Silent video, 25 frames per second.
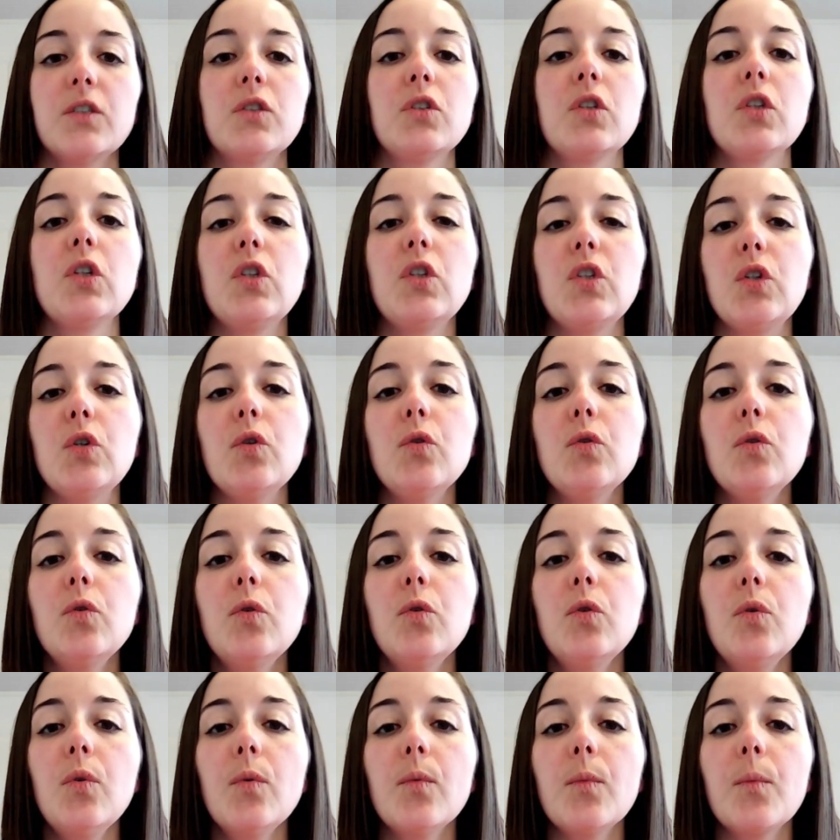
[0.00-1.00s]
So
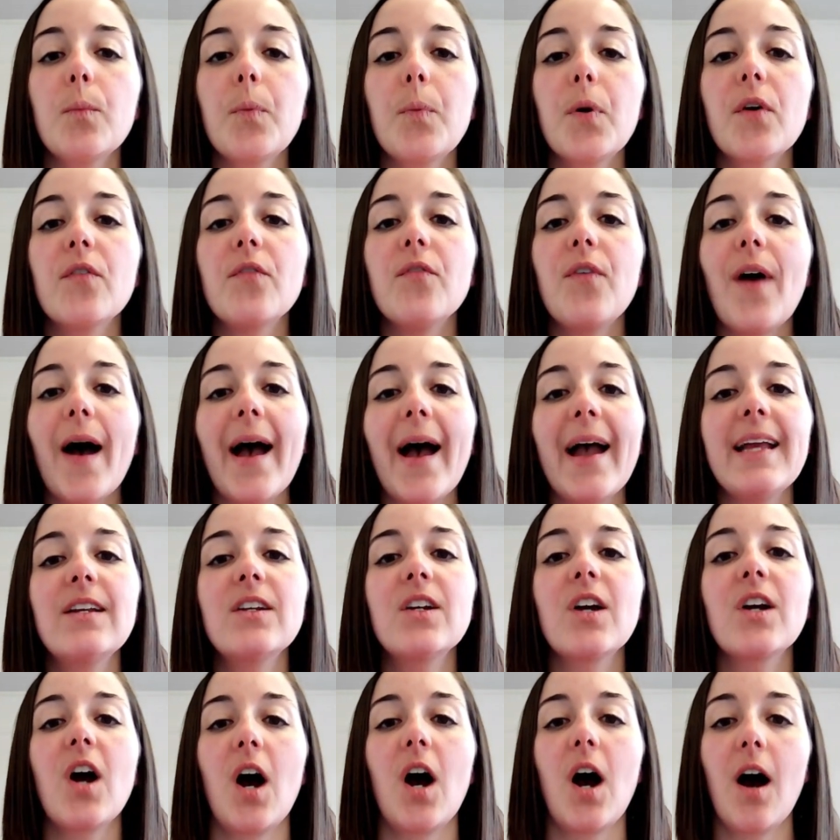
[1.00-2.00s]
you provide
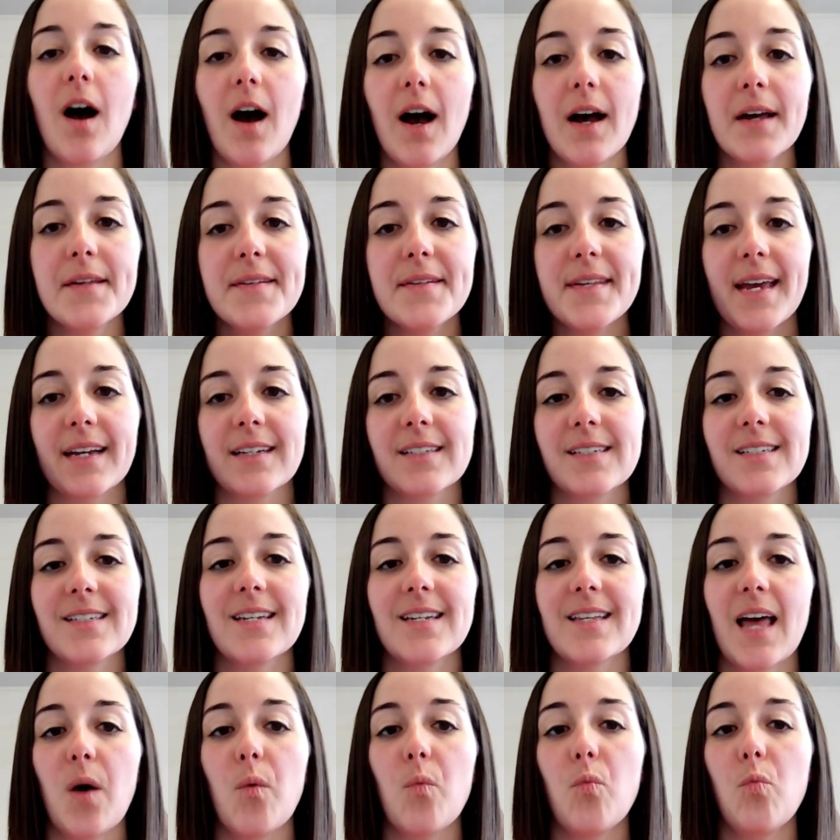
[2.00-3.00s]
context
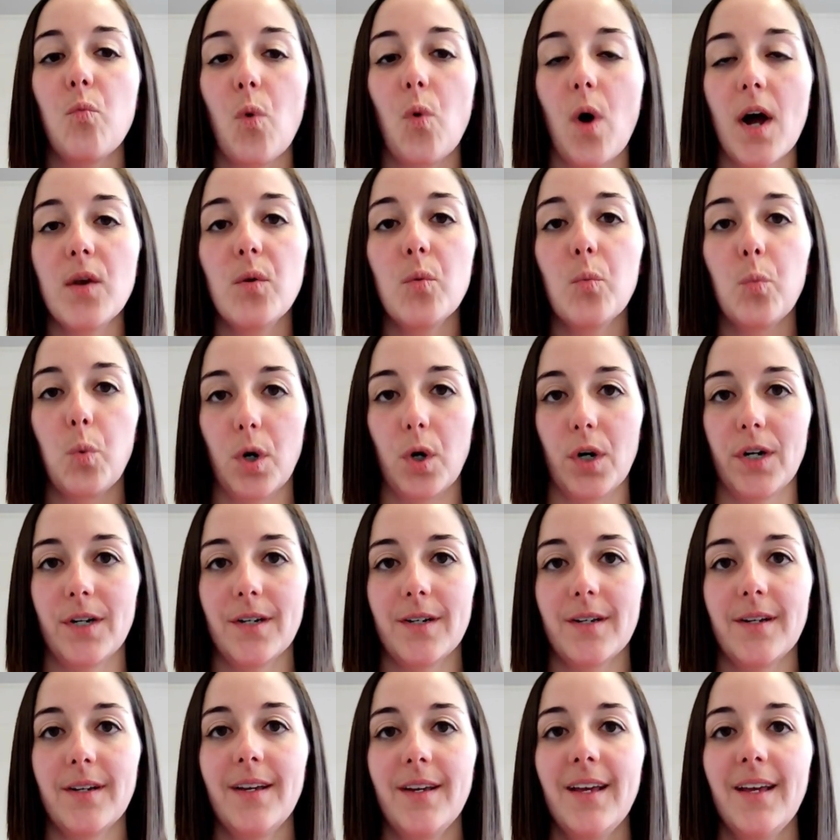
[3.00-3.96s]
to that one word.